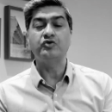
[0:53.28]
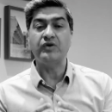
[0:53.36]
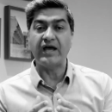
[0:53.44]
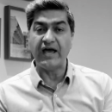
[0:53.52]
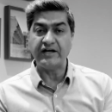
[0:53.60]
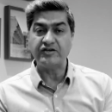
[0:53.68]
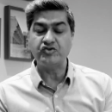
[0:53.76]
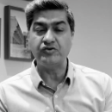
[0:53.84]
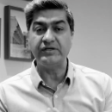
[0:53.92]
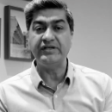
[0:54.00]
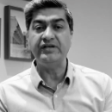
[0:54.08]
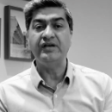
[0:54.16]
to
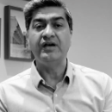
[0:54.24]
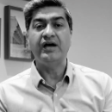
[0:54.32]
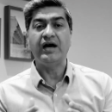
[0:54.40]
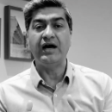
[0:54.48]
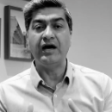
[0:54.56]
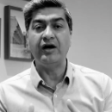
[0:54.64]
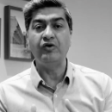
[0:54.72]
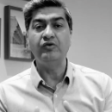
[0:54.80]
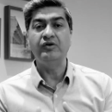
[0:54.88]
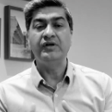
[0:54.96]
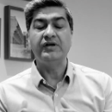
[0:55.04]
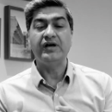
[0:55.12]
actually
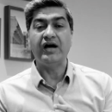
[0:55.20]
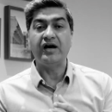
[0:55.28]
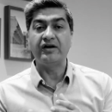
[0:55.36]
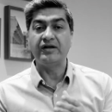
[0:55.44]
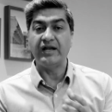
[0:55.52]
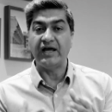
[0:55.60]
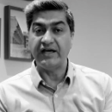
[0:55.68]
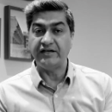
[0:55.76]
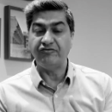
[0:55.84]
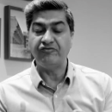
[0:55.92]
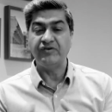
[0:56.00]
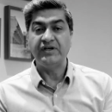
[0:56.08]
how our
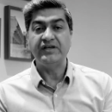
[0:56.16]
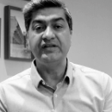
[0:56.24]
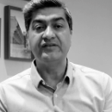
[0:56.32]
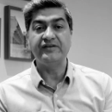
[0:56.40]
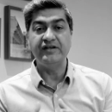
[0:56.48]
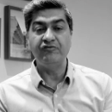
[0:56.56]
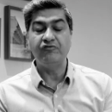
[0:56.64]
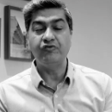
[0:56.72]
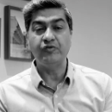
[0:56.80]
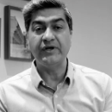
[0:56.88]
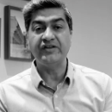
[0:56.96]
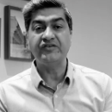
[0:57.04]
life is
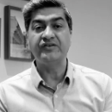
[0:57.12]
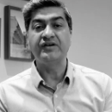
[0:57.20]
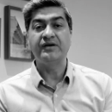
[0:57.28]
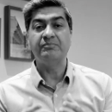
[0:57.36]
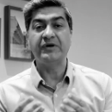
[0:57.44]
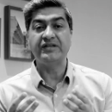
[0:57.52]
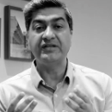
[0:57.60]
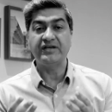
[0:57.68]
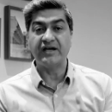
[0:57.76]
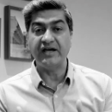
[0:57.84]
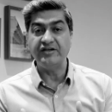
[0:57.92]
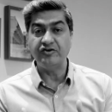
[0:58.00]
influenced by the
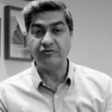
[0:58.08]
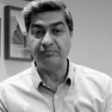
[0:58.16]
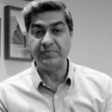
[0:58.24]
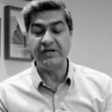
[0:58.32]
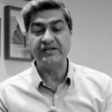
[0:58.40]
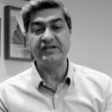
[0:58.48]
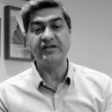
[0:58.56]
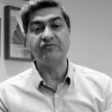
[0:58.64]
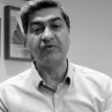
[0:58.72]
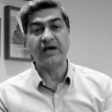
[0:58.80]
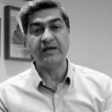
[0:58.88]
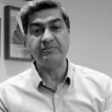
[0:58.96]
kind of built
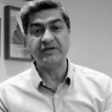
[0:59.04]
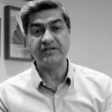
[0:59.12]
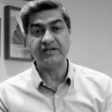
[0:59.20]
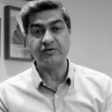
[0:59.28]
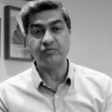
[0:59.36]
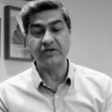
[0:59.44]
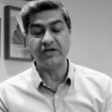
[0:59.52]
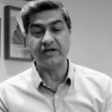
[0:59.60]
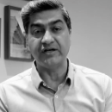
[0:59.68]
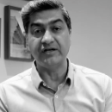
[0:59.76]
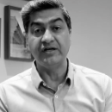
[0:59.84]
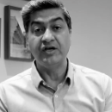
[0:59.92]
environment that we
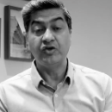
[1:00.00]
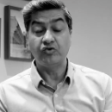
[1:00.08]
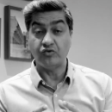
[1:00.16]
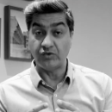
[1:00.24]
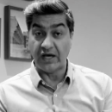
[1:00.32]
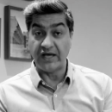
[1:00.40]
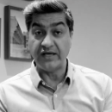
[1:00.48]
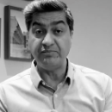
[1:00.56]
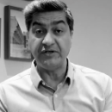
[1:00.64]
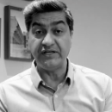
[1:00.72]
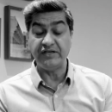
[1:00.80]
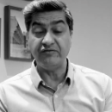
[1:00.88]
are in. So I
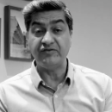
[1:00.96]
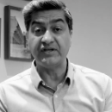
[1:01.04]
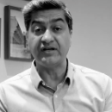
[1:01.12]
believe